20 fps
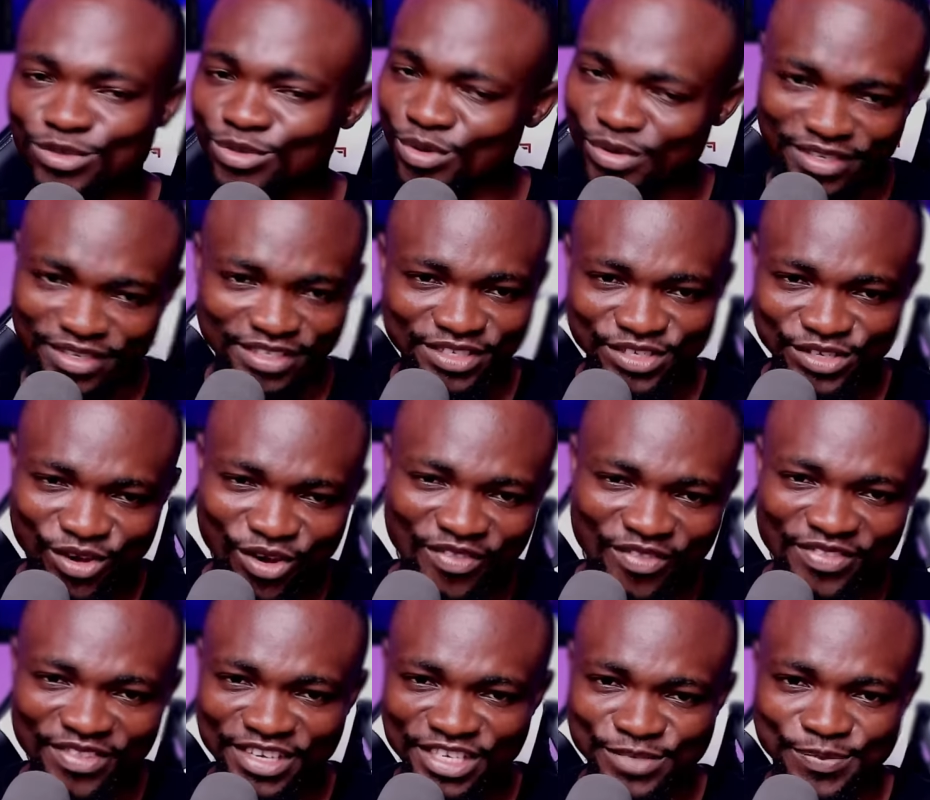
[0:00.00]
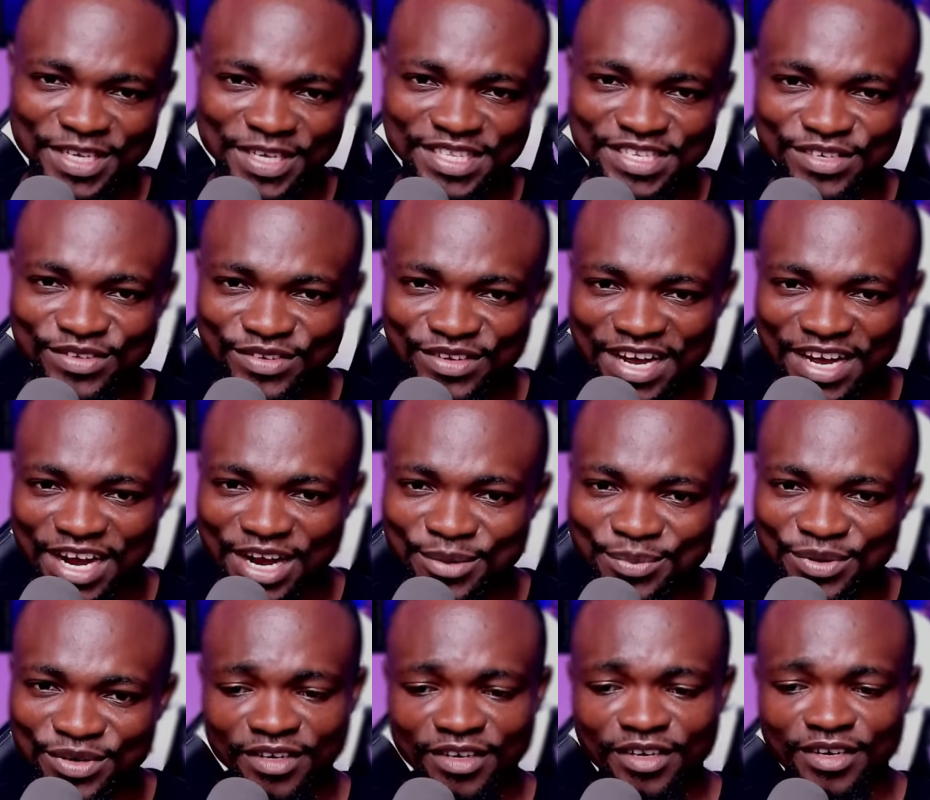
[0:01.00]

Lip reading: tokens on this particular app.